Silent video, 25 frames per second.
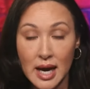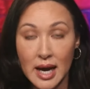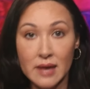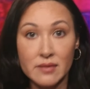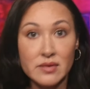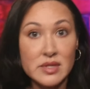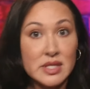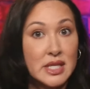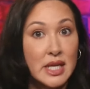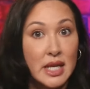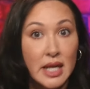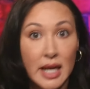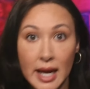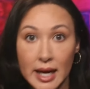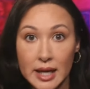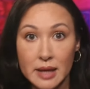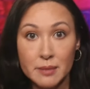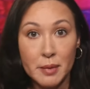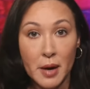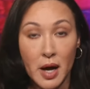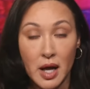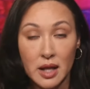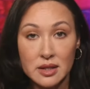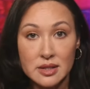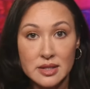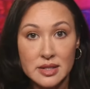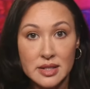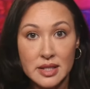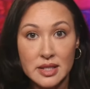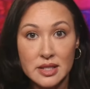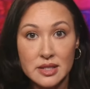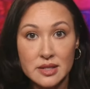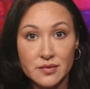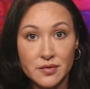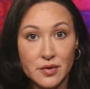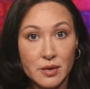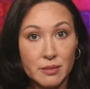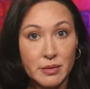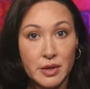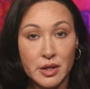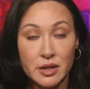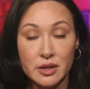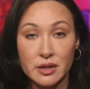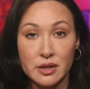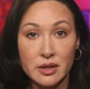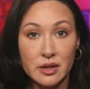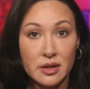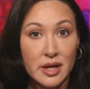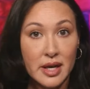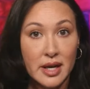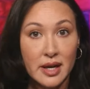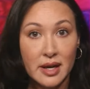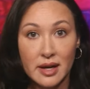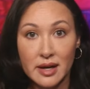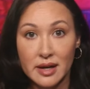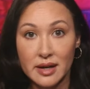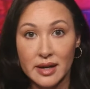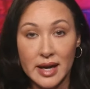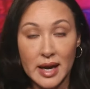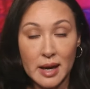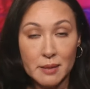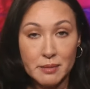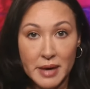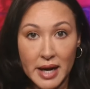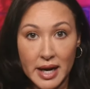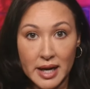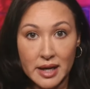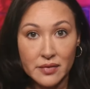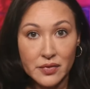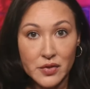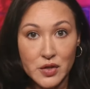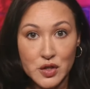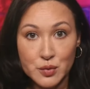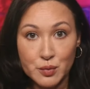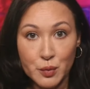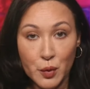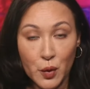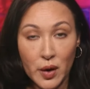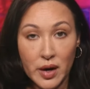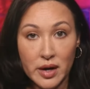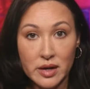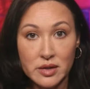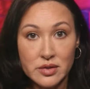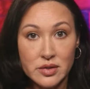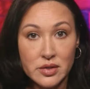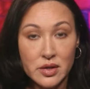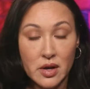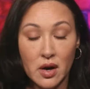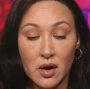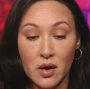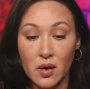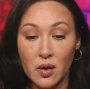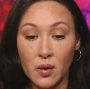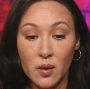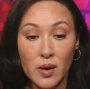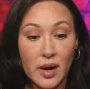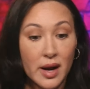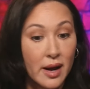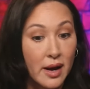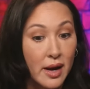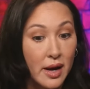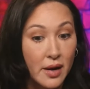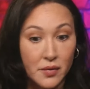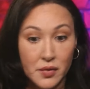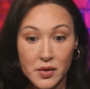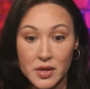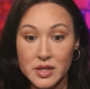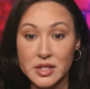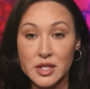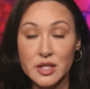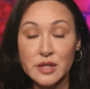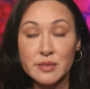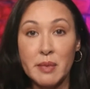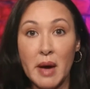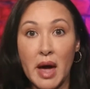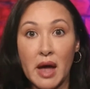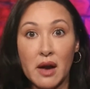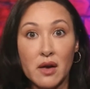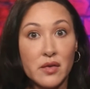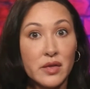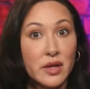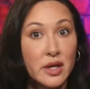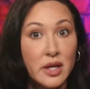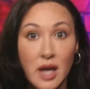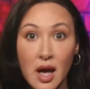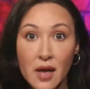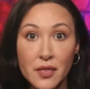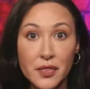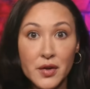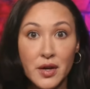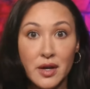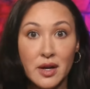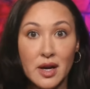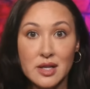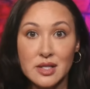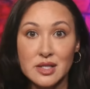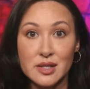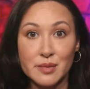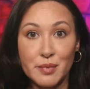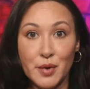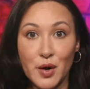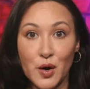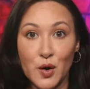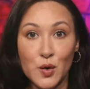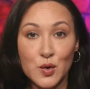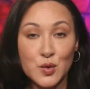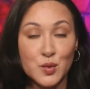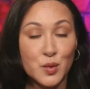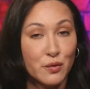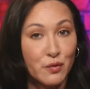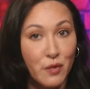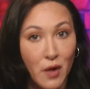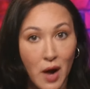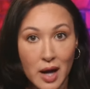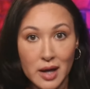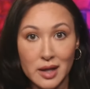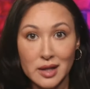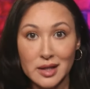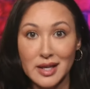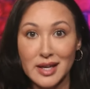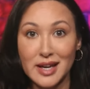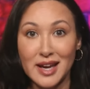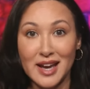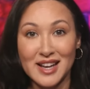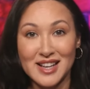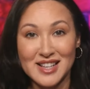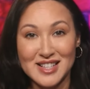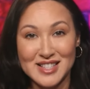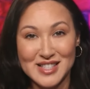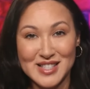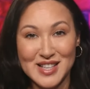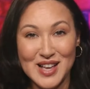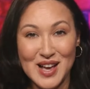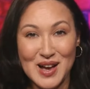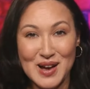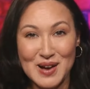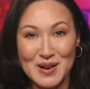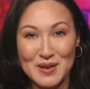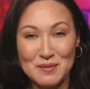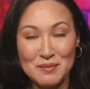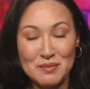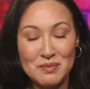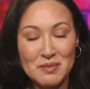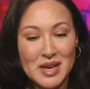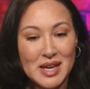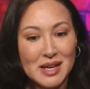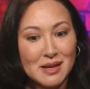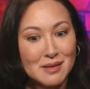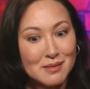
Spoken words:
I haven't seen any policies from her campaign at this point. So this is better than nothing, I suppose. We're finally getting some.